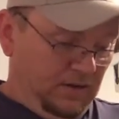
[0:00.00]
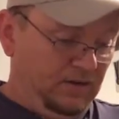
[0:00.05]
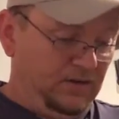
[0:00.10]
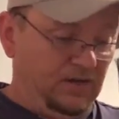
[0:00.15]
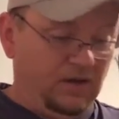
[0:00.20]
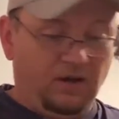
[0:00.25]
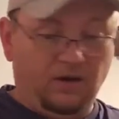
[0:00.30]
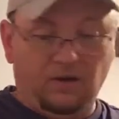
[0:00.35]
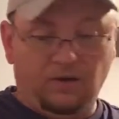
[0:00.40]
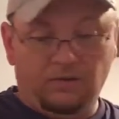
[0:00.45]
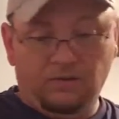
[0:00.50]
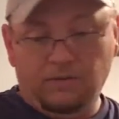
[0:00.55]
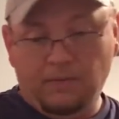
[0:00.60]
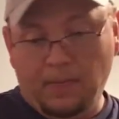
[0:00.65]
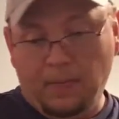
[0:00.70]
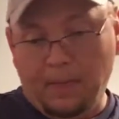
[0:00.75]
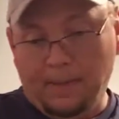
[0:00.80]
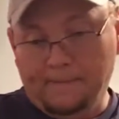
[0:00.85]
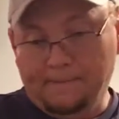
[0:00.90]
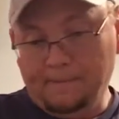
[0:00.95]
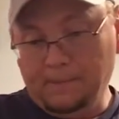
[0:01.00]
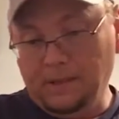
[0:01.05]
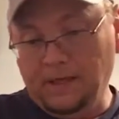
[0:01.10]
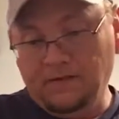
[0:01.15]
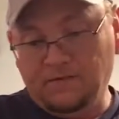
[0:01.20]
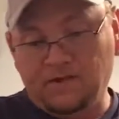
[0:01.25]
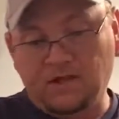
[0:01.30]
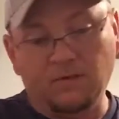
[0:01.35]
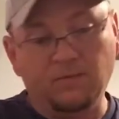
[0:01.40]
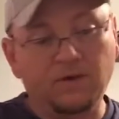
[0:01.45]
So,
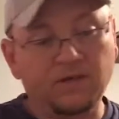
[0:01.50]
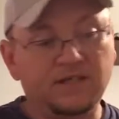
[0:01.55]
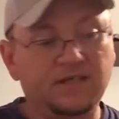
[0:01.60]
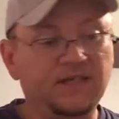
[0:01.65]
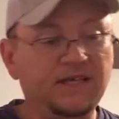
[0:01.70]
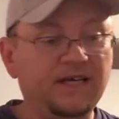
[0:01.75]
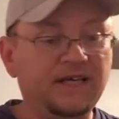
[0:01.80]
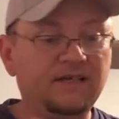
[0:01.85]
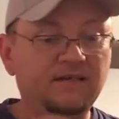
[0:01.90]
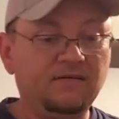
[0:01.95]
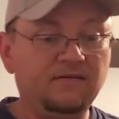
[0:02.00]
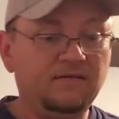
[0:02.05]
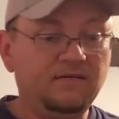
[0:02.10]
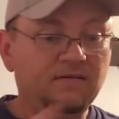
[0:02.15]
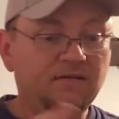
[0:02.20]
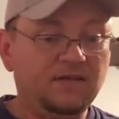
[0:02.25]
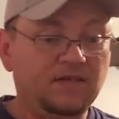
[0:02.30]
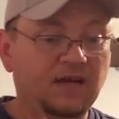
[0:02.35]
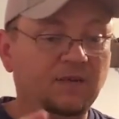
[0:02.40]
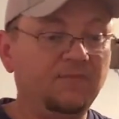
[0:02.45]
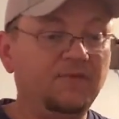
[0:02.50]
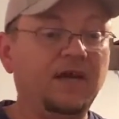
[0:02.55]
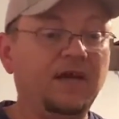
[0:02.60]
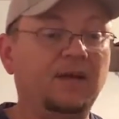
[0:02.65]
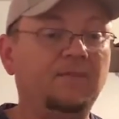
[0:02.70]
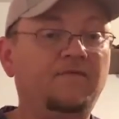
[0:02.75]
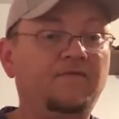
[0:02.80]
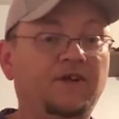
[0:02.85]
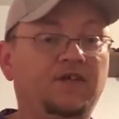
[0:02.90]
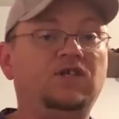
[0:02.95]
if someone's needing something
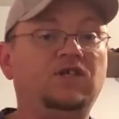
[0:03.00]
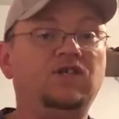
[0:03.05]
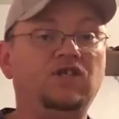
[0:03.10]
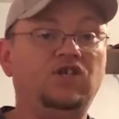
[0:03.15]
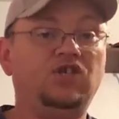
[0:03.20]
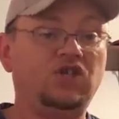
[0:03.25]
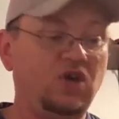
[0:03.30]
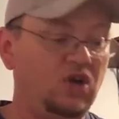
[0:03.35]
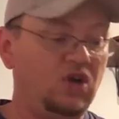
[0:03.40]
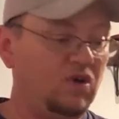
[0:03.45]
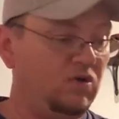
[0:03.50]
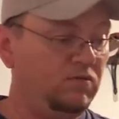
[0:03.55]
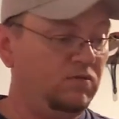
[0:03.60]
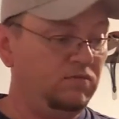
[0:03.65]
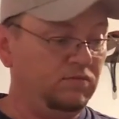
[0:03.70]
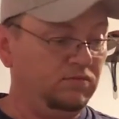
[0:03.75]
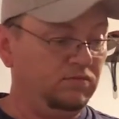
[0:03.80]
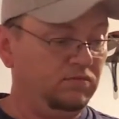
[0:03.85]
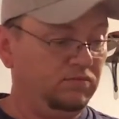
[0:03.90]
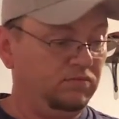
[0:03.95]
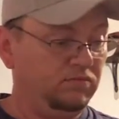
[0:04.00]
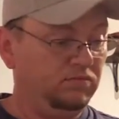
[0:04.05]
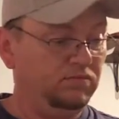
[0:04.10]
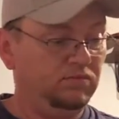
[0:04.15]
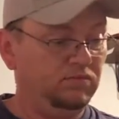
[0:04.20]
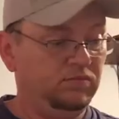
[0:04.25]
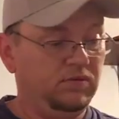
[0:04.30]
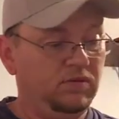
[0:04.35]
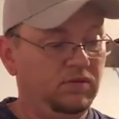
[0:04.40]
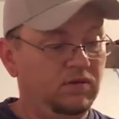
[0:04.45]
I'm fixing to show,
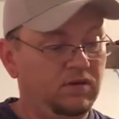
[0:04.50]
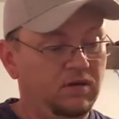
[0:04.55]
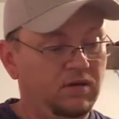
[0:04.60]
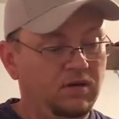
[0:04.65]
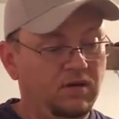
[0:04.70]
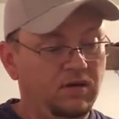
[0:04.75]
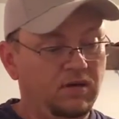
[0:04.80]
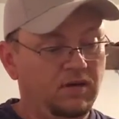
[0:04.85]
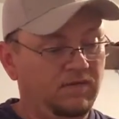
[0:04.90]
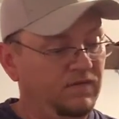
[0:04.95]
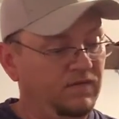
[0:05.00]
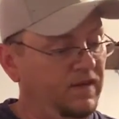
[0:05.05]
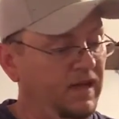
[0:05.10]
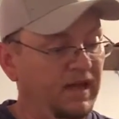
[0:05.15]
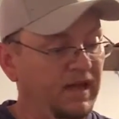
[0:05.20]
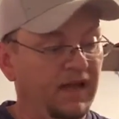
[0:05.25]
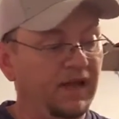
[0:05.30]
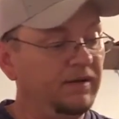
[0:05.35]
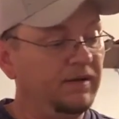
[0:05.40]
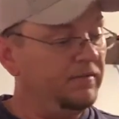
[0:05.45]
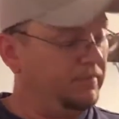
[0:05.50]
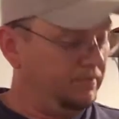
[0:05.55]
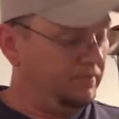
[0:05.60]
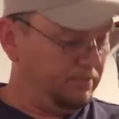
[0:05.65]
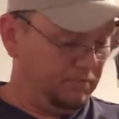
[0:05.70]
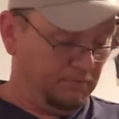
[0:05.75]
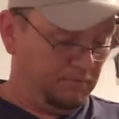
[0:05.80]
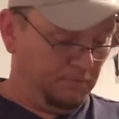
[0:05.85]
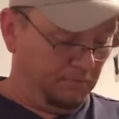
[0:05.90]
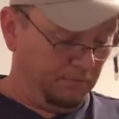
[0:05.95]
then
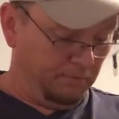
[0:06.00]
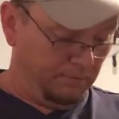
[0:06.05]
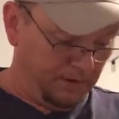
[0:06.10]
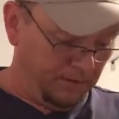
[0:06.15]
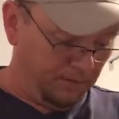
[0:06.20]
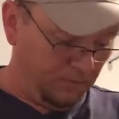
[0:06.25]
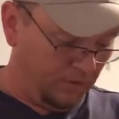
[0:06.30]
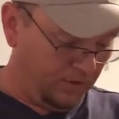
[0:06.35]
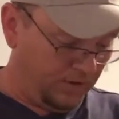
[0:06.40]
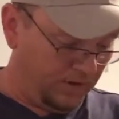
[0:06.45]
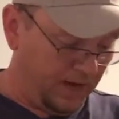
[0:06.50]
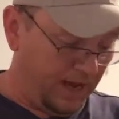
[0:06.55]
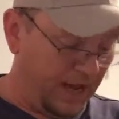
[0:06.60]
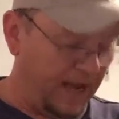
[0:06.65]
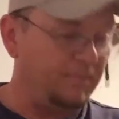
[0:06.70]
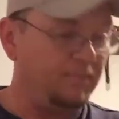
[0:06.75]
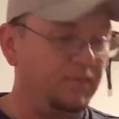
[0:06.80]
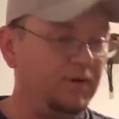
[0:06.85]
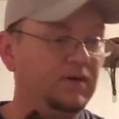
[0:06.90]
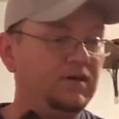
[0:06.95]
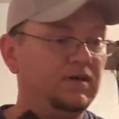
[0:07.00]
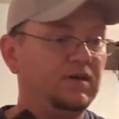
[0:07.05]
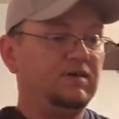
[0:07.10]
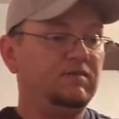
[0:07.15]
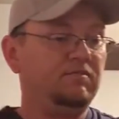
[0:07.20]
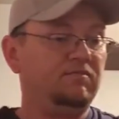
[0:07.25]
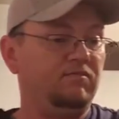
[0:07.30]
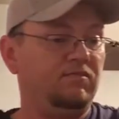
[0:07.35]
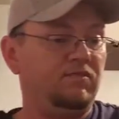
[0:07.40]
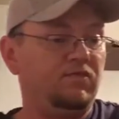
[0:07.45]
be more than happy
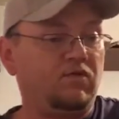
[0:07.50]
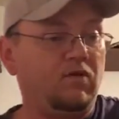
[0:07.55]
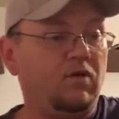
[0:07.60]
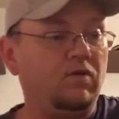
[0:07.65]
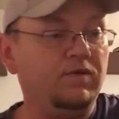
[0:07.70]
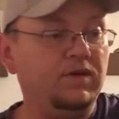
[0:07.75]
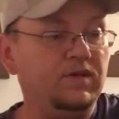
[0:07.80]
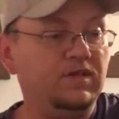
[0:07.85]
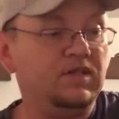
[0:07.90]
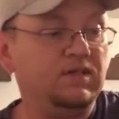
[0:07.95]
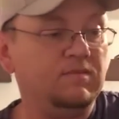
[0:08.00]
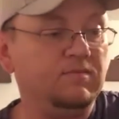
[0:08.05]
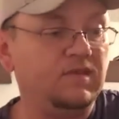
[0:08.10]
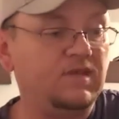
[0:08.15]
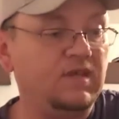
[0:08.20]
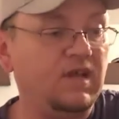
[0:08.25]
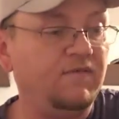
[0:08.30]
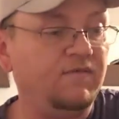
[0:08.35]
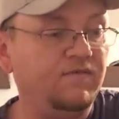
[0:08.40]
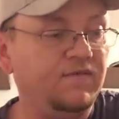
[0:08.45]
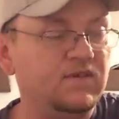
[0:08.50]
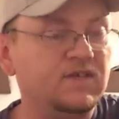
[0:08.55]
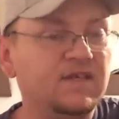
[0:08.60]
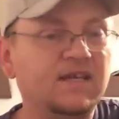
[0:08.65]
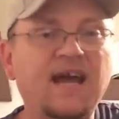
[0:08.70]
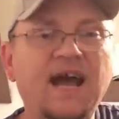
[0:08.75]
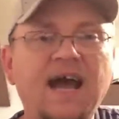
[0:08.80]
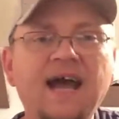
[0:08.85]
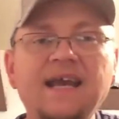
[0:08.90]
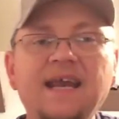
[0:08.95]
to throw in some stuff. There's a
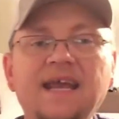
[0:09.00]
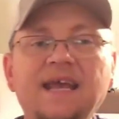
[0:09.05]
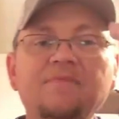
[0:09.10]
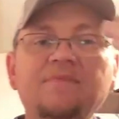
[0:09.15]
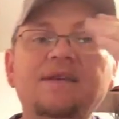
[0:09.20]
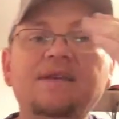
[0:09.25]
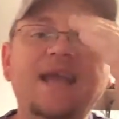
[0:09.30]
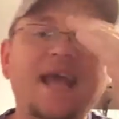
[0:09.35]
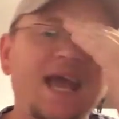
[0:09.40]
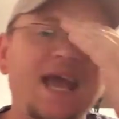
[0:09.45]
guy named